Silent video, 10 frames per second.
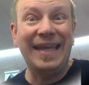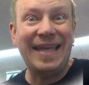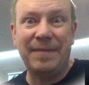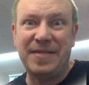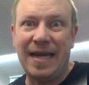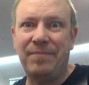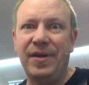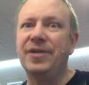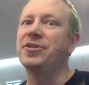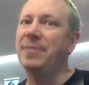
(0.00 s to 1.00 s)
And it kept
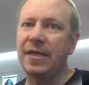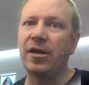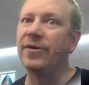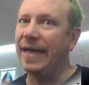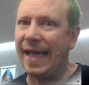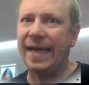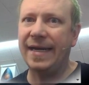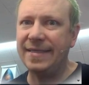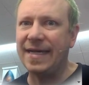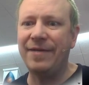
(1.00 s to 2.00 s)
happening. So I'm like, all right, I
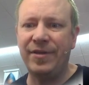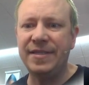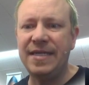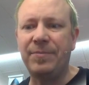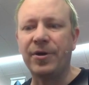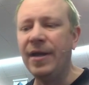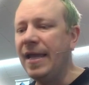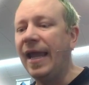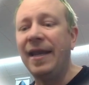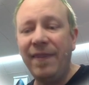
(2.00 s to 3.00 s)
got to dive in deeper.
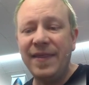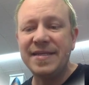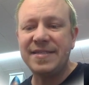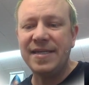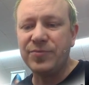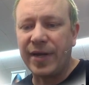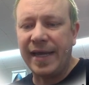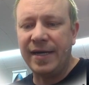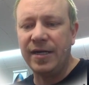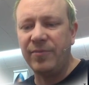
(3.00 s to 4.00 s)
And this is what
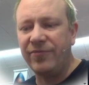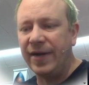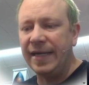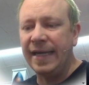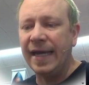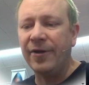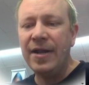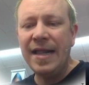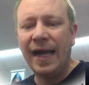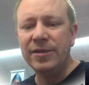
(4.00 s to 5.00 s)
I ended up finding
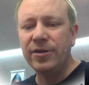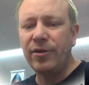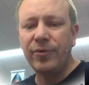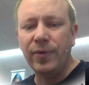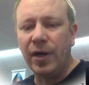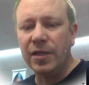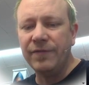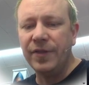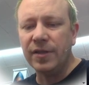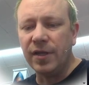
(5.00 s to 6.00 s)
out. I looked through
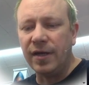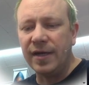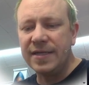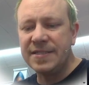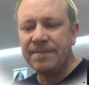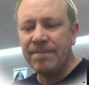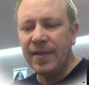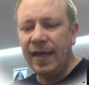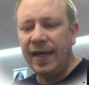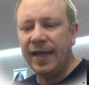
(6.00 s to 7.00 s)
all of the logs,
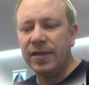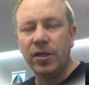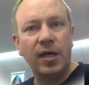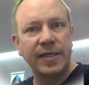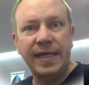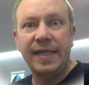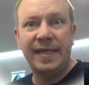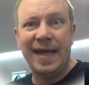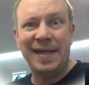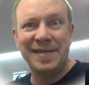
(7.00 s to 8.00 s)
and logging
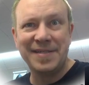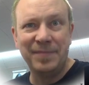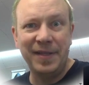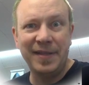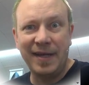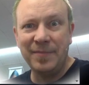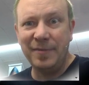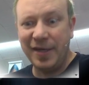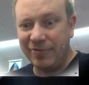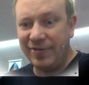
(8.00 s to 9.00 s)
in Caddy is something that I
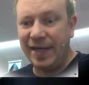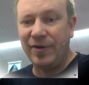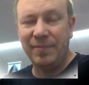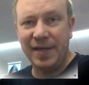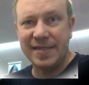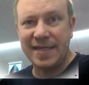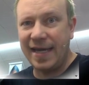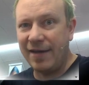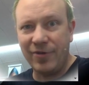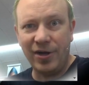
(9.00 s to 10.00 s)
might make a video on because
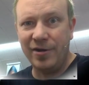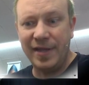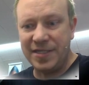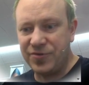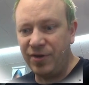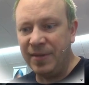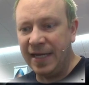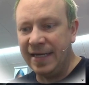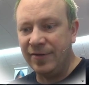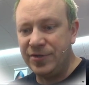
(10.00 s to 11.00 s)
I have all that
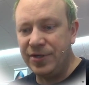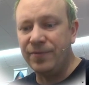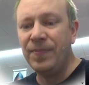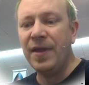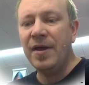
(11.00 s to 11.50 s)
streamlined now too.